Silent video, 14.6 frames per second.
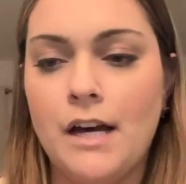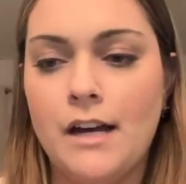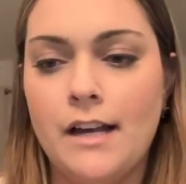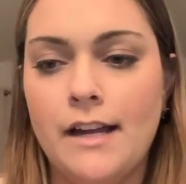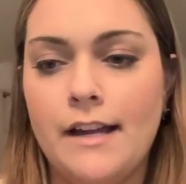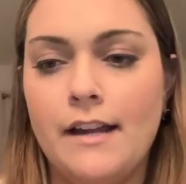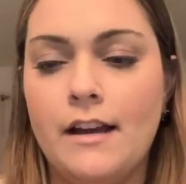
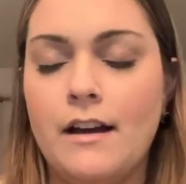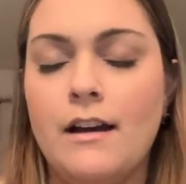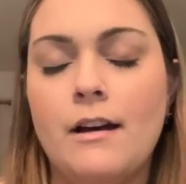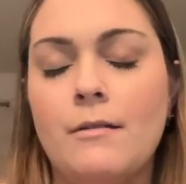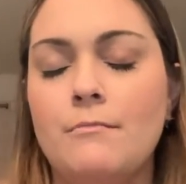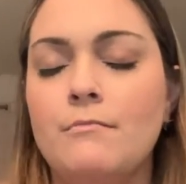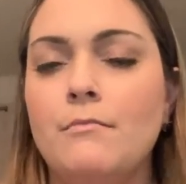my
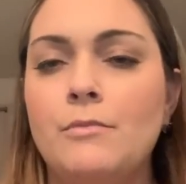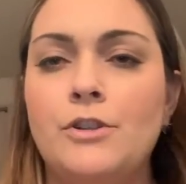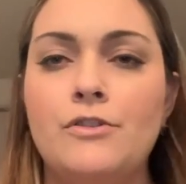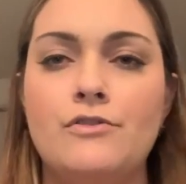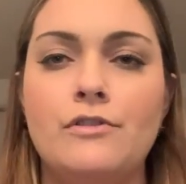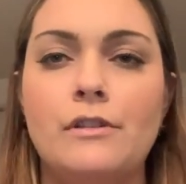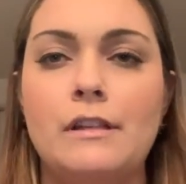um,
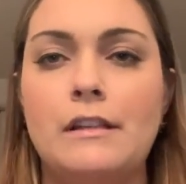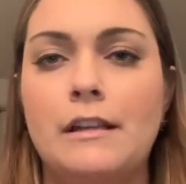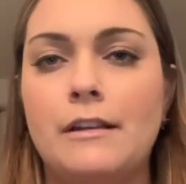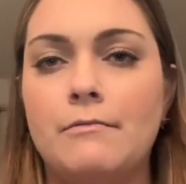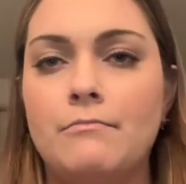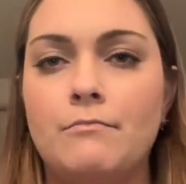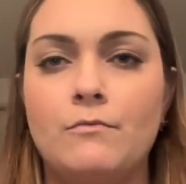usually
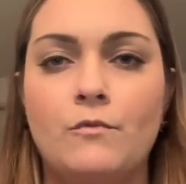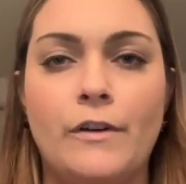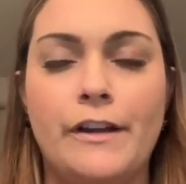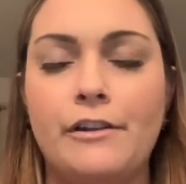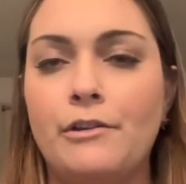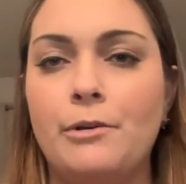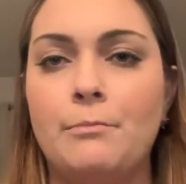like
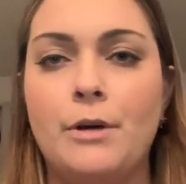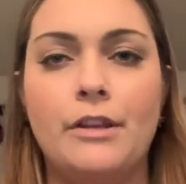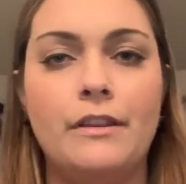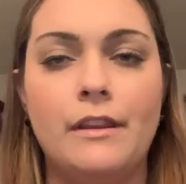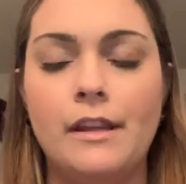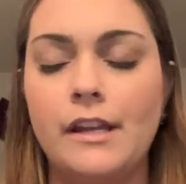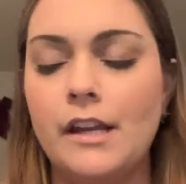regular
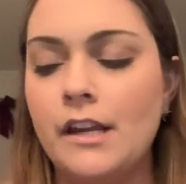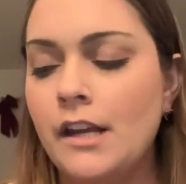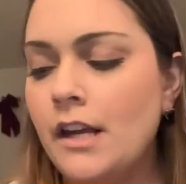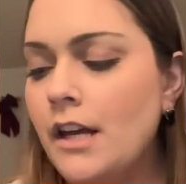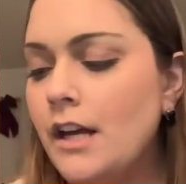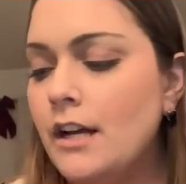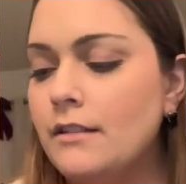monthly
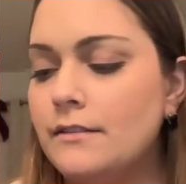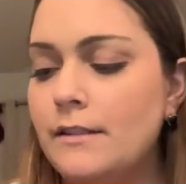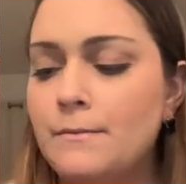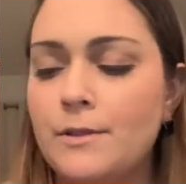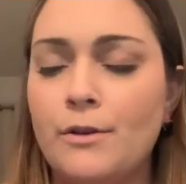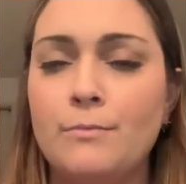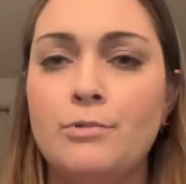
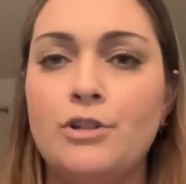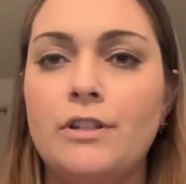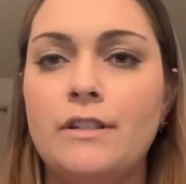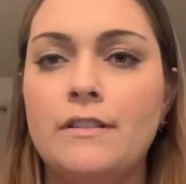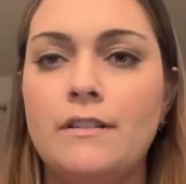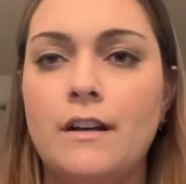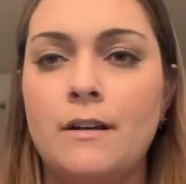
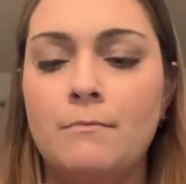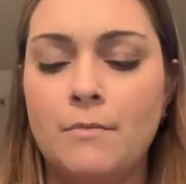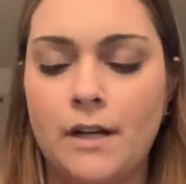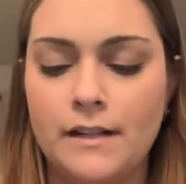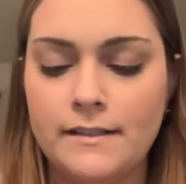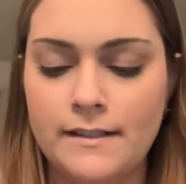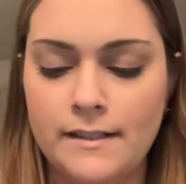subscription
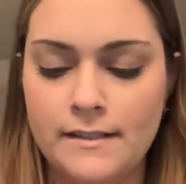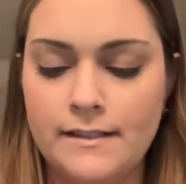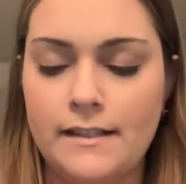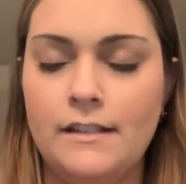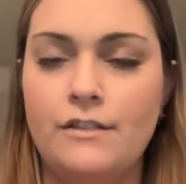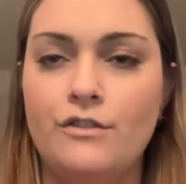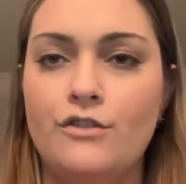unboxings
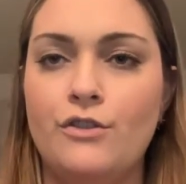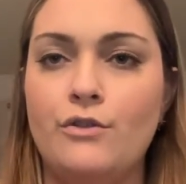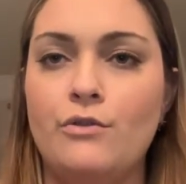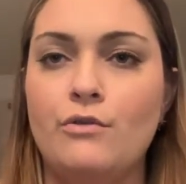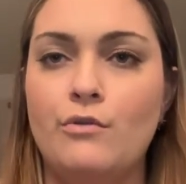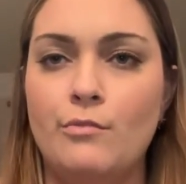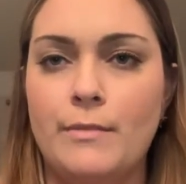
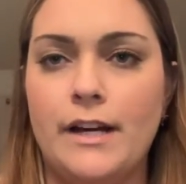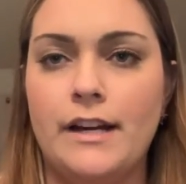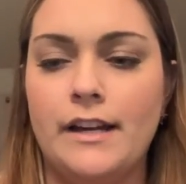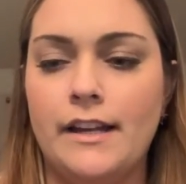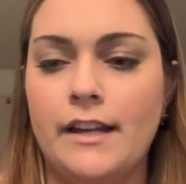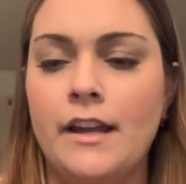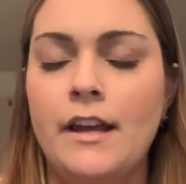into
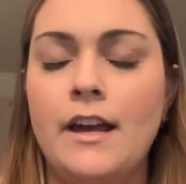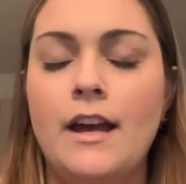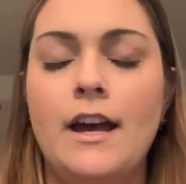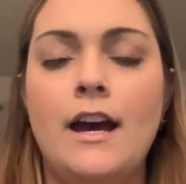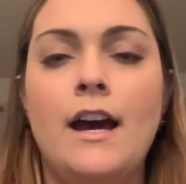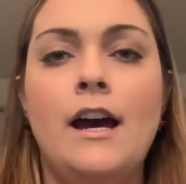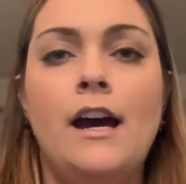my
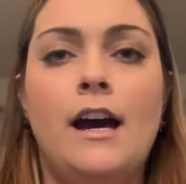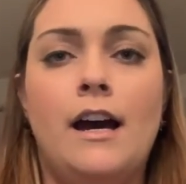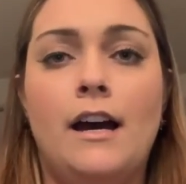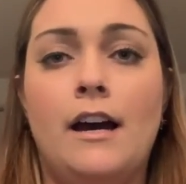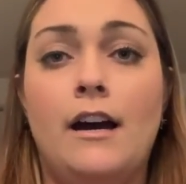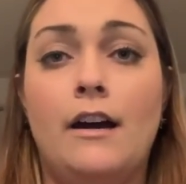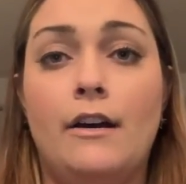
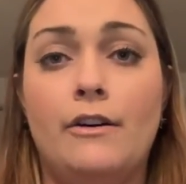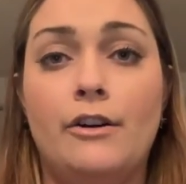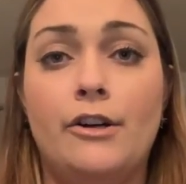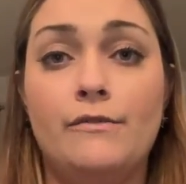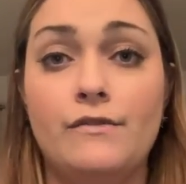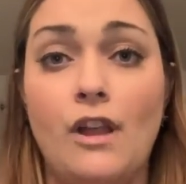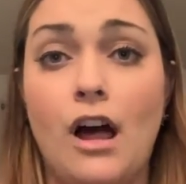uh,
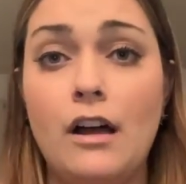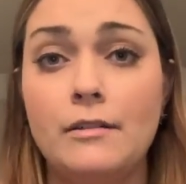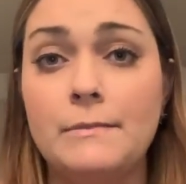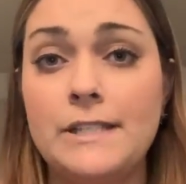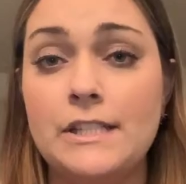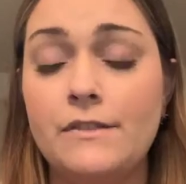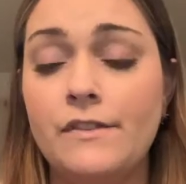
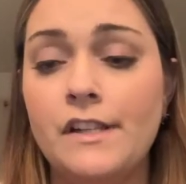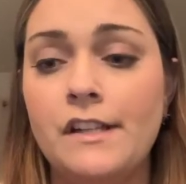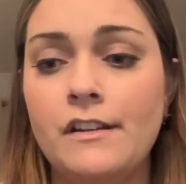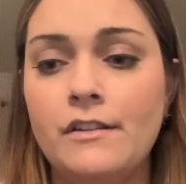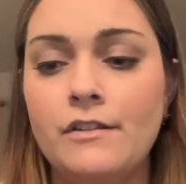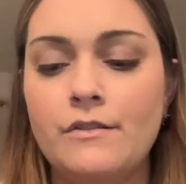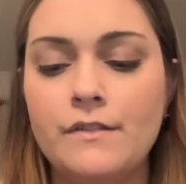Vlogmas
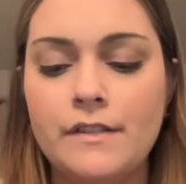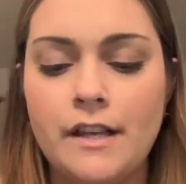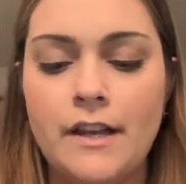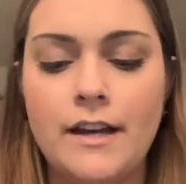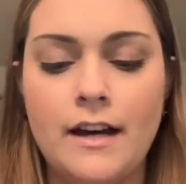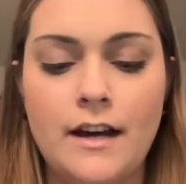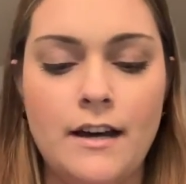videos,
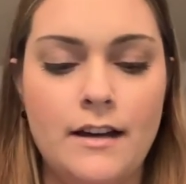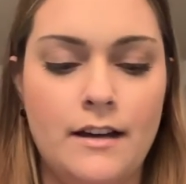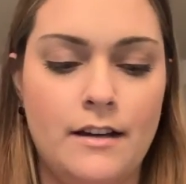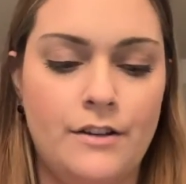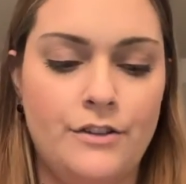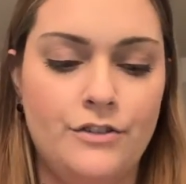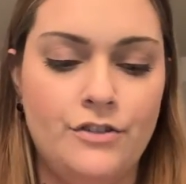
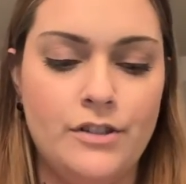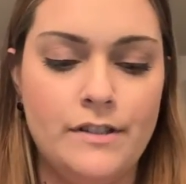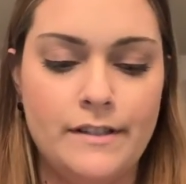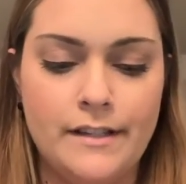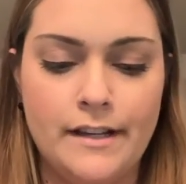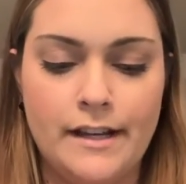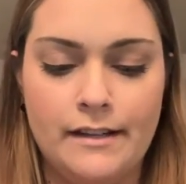uh, just
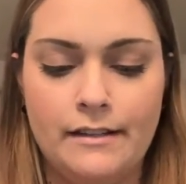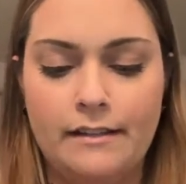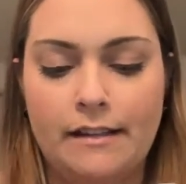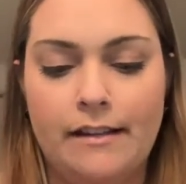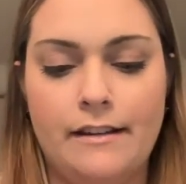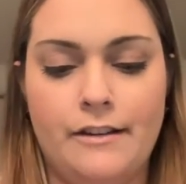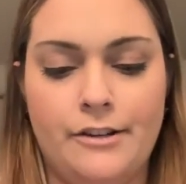to kind of
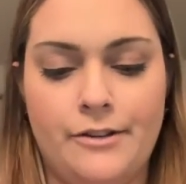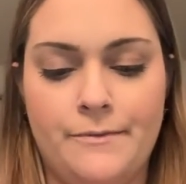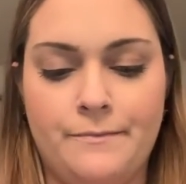like